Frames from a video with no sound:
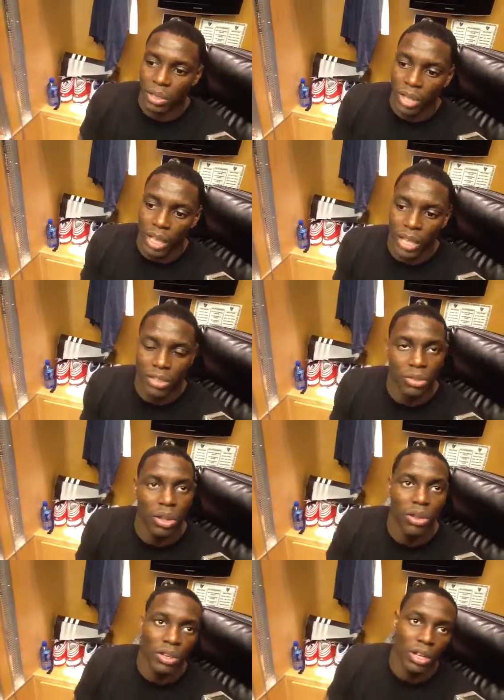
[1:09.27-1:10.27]
You can't get too
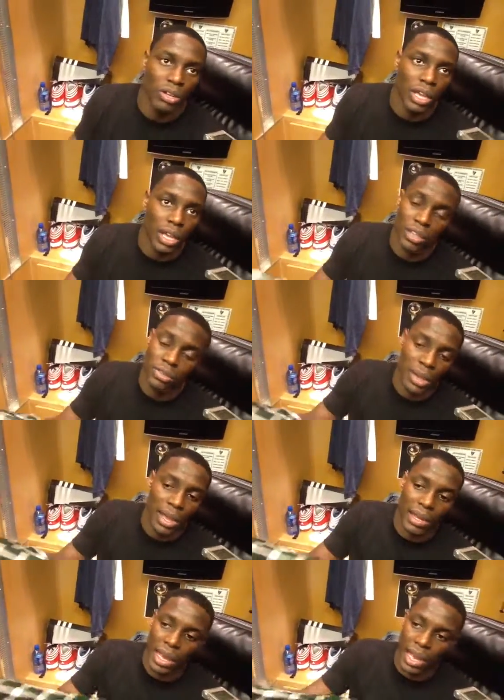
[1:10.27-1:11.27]
low and low, you can't get too
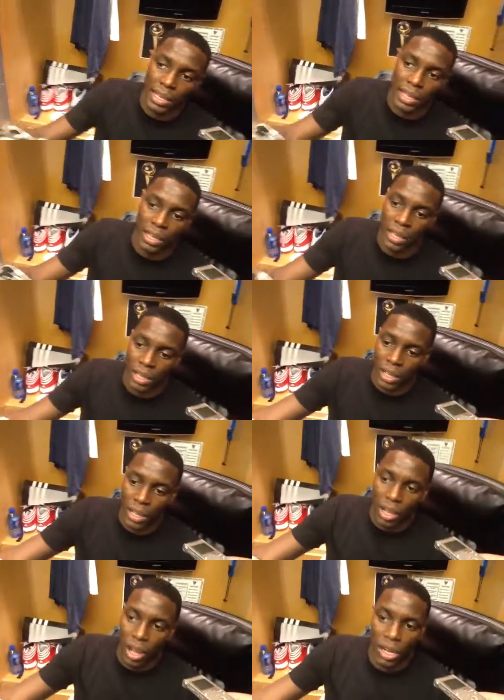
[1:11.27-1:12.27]
high and high.